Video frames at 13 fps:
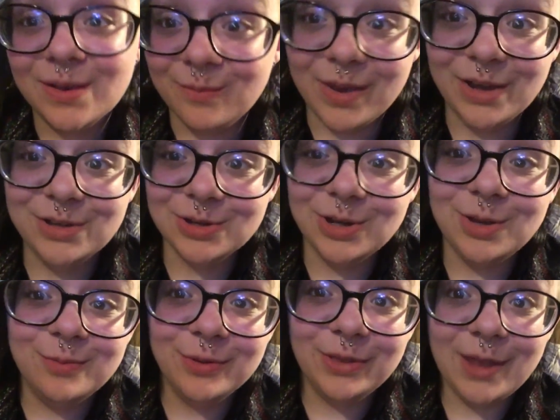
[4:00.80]
Make sure
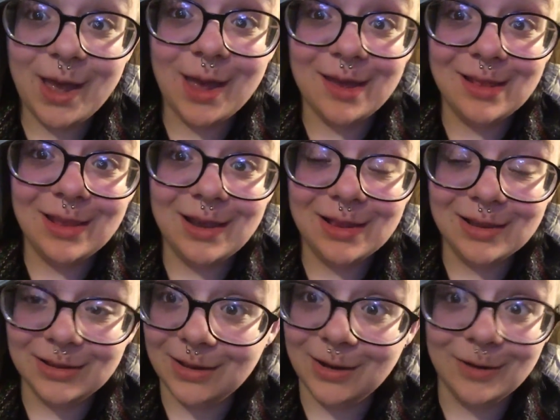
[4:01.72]
you put that LL
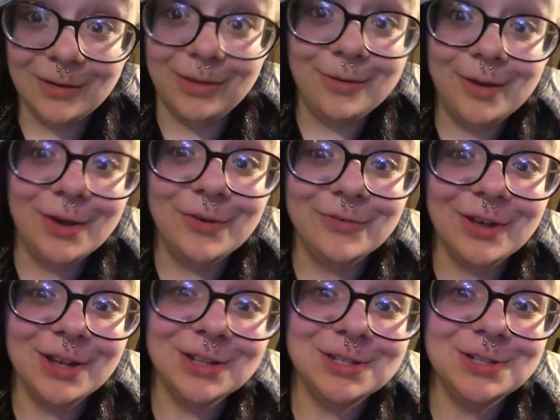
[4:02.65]
in there or you ain't gonna
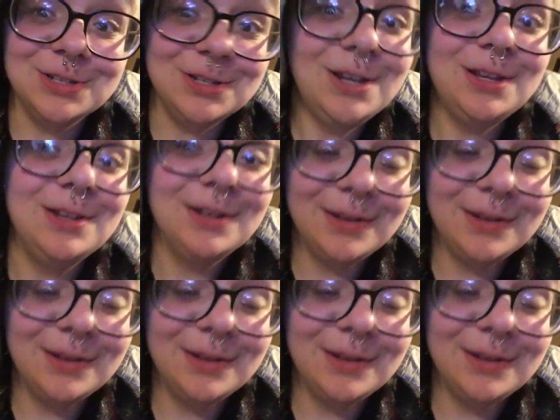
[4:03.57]
find shit.